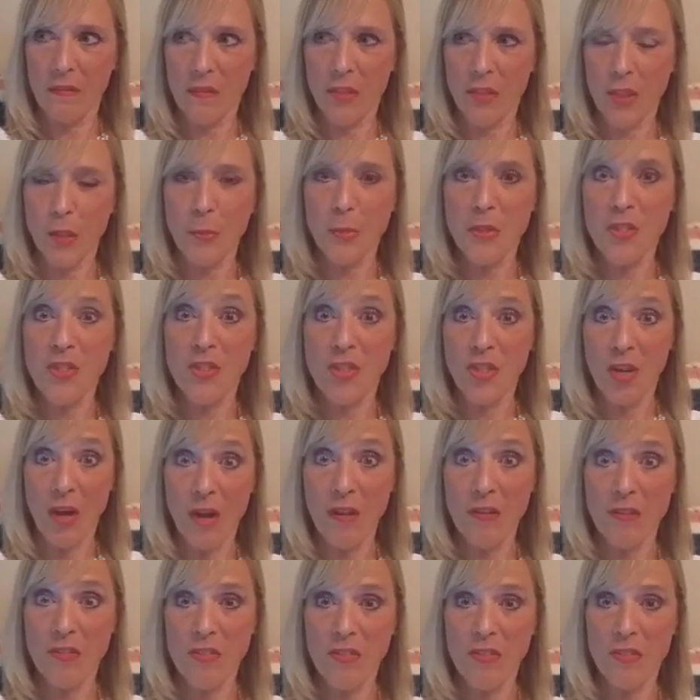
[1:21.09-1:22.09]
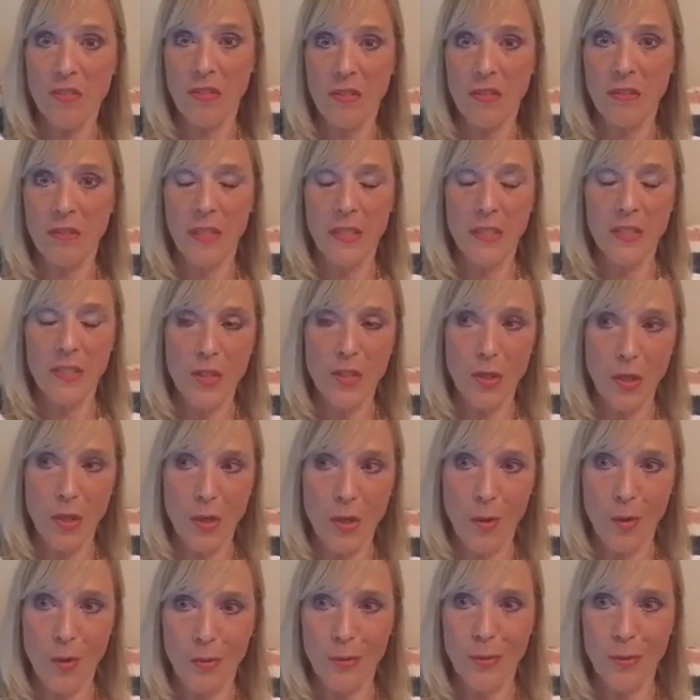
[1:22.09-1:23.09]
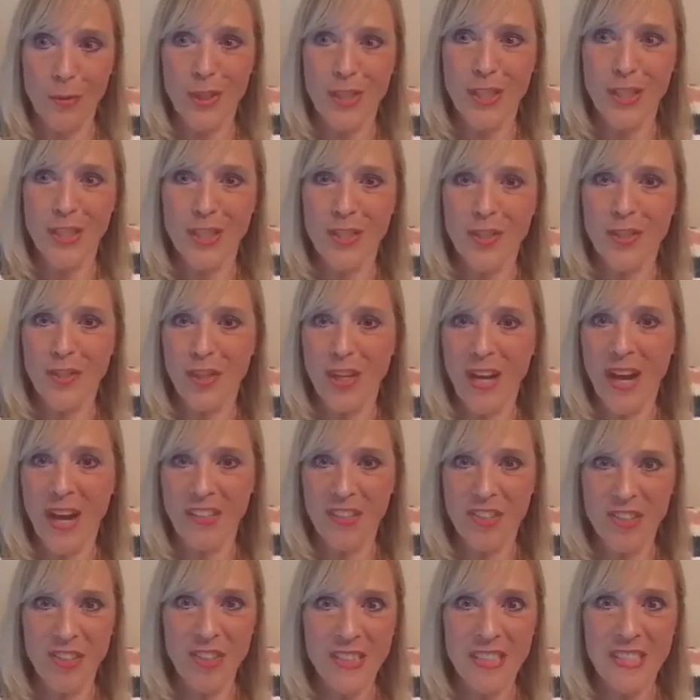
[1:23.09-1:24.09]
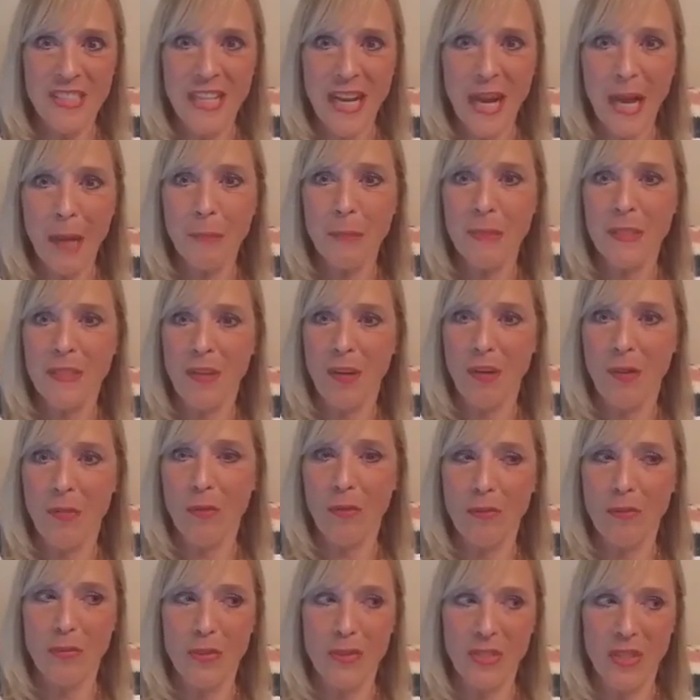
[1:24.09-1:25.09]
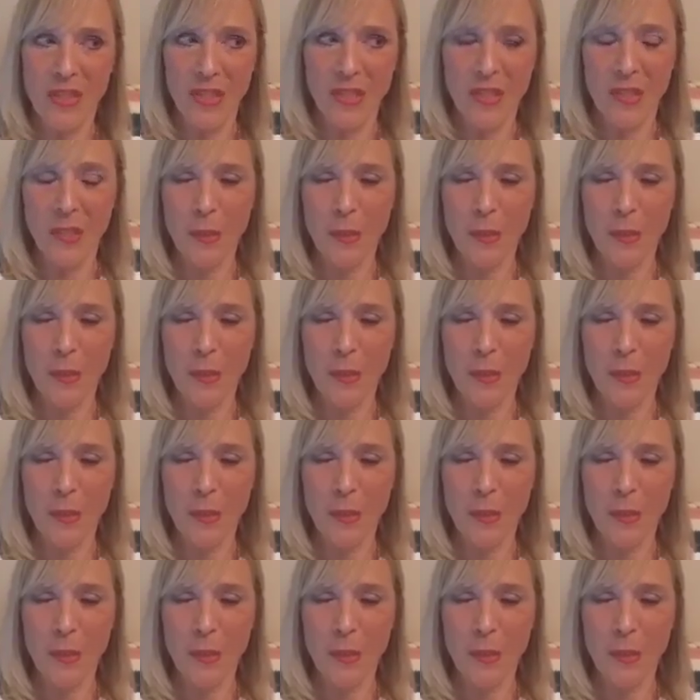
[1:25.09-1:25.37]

she was judged, and so she adopted all those